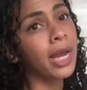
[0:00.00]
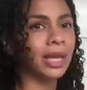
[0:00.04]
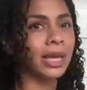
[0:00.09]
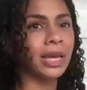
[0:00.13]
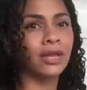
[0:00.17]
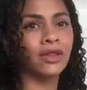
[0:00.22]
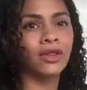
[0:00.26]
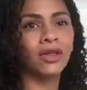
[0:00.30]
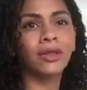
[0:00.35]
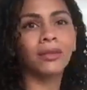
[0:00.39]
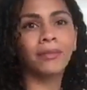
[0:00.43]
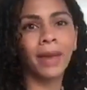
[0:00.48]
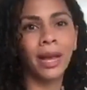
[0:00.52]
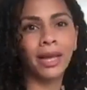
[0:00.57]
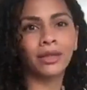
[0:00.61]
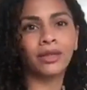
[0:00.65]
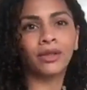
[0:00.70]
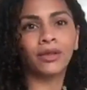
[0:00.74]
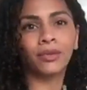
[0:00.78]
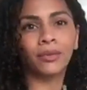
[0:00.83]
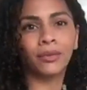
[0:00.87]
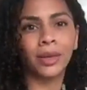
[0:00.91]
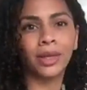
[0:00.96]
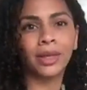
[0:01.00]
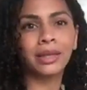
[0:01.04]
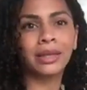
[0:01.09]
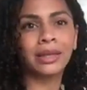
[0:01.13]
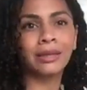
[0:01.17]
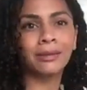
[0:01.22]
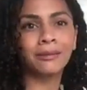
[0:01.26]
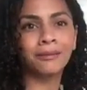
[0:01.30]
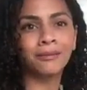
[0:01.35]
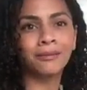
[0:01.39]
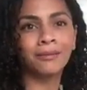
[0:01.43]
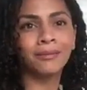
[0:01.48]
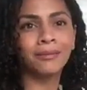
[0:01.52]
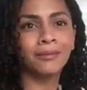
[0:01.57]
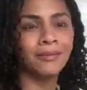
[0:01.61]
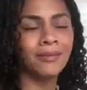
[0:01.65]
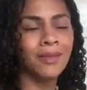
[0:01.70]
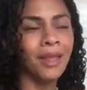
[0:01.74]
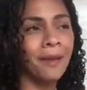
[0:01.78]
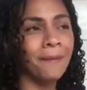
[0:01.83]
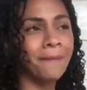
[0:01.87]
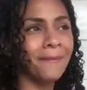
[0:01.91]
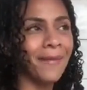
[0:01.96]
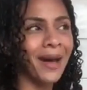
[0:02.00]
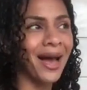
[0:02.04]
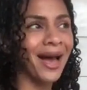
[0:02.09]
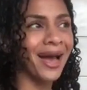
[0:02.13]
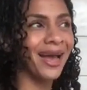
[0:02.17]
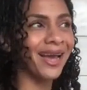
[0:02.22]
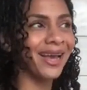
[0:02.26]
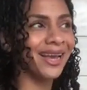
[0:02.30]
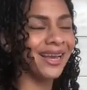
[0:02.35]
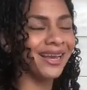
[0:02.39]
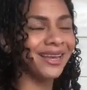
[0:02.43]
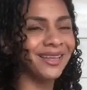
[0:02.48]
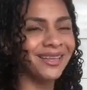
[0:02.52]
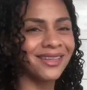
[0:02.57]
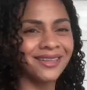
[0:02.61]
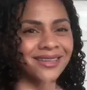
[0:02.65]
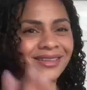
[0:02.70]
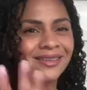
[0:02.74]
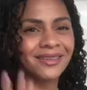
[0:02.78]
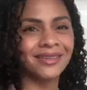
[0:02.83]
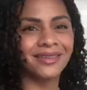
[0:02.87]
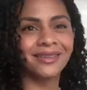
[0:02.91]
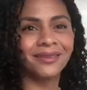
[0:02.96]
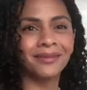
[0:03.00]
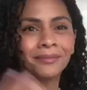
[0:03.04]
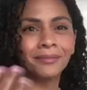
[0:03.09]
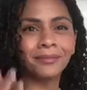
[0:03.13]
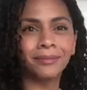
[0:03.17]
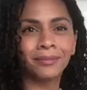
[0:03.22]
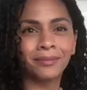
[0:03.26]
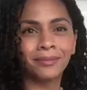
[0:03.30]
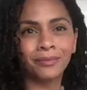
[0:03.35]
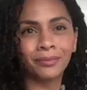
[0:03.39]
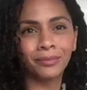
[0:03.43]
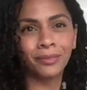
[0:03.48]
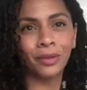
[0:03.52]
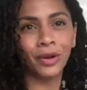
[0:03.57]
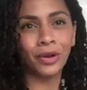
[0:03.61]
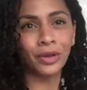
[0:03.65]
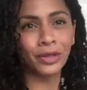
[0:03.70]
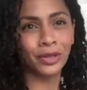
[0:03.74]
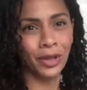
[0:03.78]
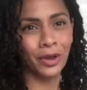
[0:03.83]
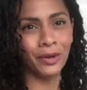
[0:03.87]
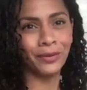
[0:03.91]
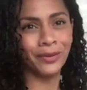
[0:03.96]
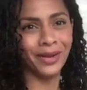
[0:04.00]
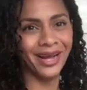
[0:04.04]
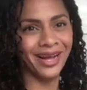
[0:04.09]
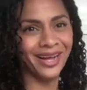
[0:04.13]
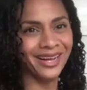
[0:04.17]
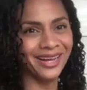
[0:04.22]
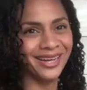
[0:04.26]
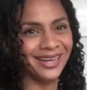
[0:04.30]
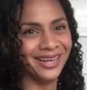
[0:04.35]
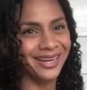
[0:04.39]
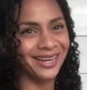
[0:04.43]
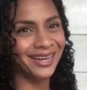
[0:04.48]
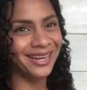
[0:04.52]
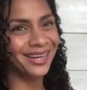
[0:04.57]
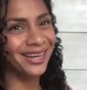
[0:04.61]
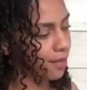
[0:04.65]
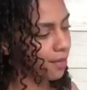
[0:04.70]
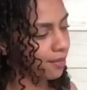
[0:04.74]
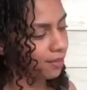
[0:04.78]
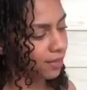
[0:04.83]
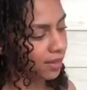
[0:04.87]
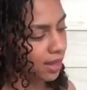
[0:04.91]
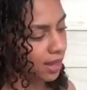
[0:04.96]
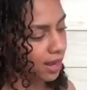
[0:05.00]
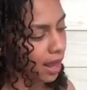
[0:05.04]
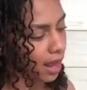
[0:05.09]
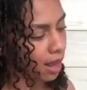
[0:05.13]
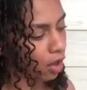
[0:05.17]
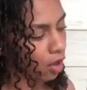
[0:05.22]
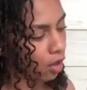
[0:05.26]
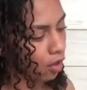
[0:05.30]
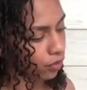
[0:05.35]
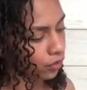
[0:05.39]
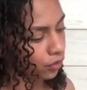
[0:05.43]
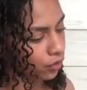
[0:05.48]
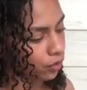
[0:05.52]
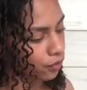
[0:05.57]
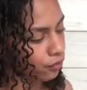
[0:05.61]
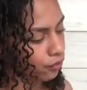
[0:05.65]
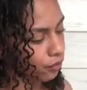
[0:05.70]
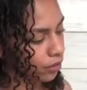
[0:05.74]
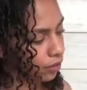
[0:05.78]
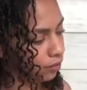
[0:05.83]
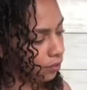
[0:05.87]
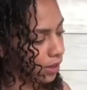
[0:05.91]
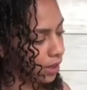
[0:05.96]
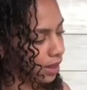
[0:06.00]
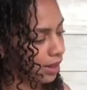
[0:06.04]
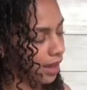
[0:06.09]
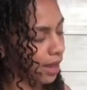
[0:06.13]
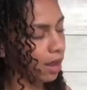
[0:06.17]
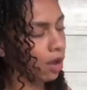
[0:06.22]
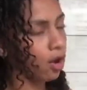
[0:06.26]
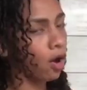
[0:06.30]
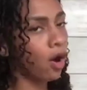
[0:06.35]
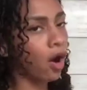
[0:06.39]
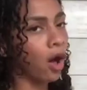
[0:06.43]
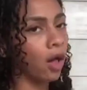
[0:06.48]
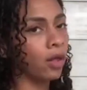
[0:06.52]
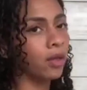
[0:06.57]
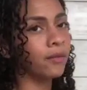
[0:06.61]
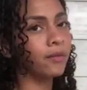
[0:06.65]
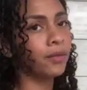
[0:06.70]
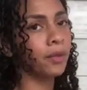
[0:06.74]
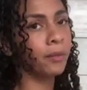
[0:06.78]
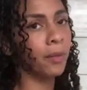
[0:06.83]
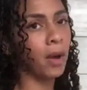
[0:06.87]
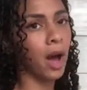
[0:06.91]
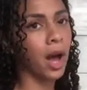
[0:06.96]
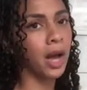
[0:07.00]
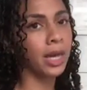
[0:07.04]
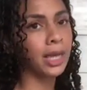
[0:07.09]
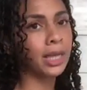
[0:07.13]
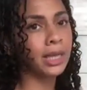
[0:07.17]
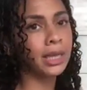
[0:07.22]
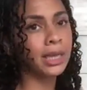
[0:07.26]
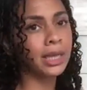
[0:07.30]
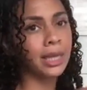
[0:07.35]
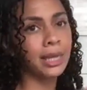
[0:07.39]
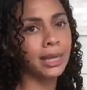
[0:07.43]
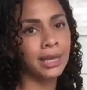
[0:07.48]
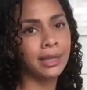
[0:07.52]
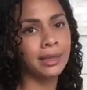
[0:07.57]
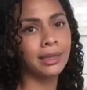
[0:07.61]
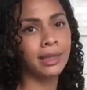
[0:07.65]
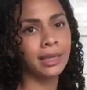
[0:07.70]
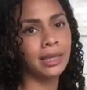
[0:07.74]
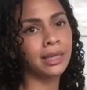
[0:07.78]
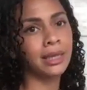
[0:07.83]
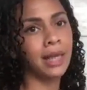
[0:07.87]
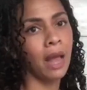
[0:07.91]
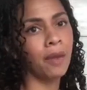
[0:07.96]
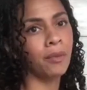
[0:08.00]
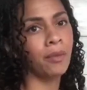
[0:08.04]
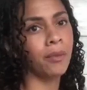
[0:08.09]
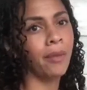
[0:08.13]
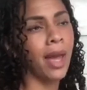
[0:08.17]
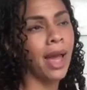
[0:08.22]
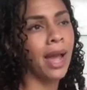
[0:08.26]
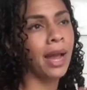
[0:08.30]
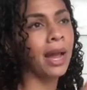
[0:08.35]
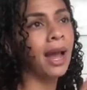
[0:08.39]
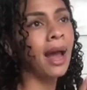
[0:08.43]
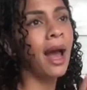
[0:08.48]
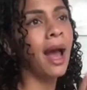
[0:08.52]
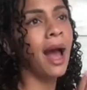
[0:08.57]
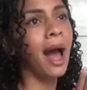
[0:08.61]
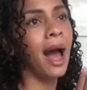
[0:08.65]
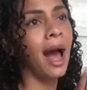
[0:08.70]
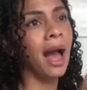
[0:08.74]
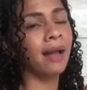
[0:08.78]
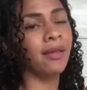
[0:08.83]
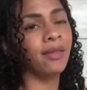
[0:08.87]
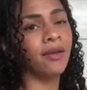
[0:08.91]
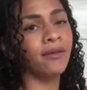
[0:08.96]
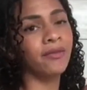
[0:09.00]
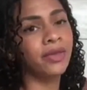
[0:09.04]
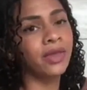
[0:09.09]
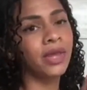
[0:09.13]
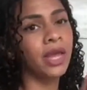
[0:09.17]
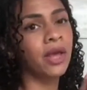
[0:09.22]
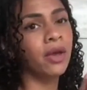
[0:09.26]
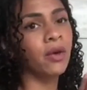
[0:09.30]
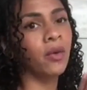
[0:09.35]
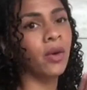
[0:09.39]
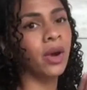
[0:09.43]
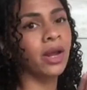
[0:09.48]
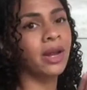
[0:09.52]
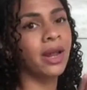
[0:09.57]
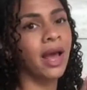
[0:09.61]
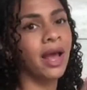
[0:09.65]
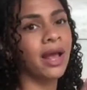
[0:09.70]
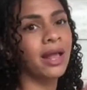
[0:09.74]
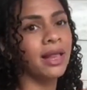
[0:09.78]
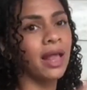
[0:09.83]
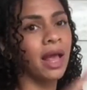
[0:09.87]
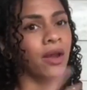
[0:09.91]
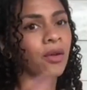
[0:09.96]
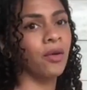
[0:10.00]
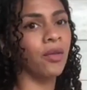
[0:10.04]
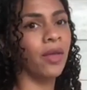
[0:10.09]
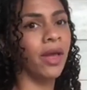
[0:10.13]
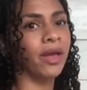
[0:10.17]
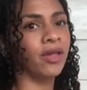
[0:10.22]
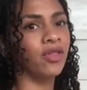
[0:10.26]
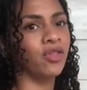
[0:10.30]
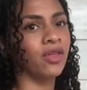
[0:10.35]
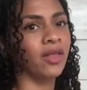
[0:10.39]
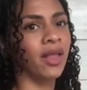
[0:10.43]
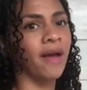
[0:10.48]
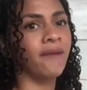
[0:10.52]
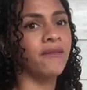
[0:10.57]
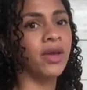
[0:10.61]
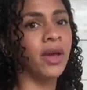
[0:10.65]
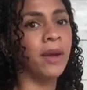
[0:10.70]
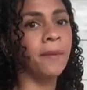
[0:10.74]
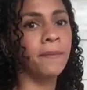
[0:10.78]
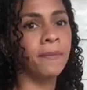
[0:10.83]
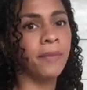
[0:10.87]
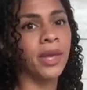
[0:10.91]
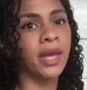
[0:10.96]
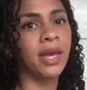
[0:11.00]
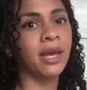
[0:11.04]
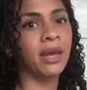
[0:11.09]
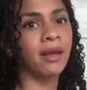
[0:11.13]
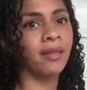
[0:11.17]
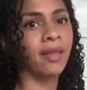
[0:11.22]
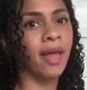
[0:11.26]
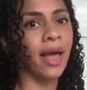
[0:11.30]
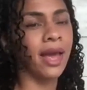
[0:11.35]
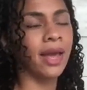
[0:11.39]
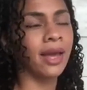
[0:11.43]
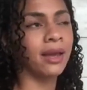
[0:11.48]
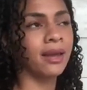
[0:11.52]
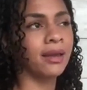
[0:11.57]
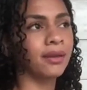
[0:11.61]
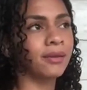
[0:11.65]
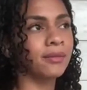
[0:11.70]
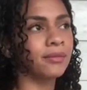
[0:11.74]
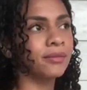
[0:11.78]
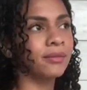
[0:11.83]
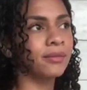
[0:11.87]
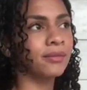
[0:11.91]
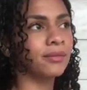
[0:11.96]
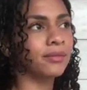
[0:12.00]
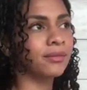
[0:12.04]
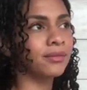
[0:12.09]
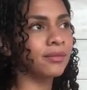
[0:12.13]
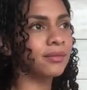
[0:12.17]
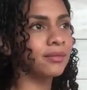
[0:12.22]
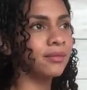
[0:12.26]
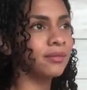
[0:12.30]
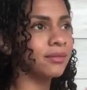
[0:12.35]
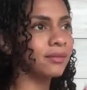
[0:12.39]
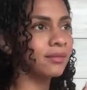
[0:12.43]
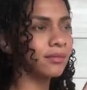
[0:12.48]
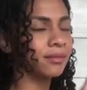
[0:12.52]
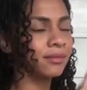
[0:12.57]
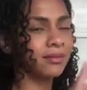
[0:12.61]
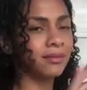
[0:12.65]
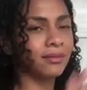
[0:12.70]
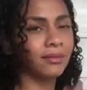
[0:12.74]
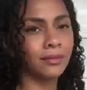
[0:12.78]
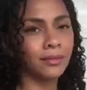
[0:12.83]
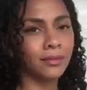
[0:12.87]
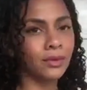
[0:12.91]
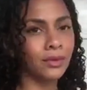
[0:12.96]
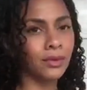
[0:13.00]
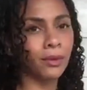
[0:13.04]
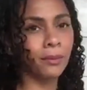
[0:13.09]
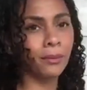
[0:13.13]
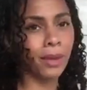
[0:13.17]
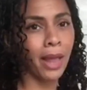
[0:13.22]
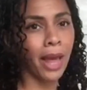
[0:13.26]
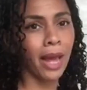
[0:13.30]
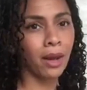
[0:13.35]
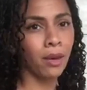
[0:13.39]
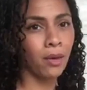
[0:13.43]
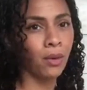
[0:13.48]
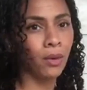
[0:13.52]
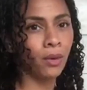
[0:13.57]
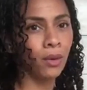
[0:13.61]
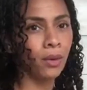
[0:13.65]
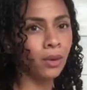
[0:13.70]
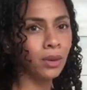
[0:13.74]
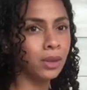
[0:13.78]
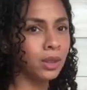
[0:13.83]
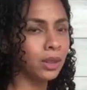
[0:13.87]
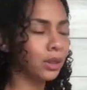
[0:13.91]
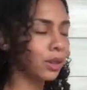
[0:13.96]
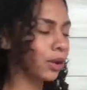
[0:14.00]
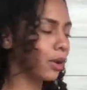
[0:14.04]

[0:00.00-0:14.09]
It just matches with my persona. And then I also really, really like all of the pockets in this diaper bag. I love staying organized. I don't like just having a big like black hole.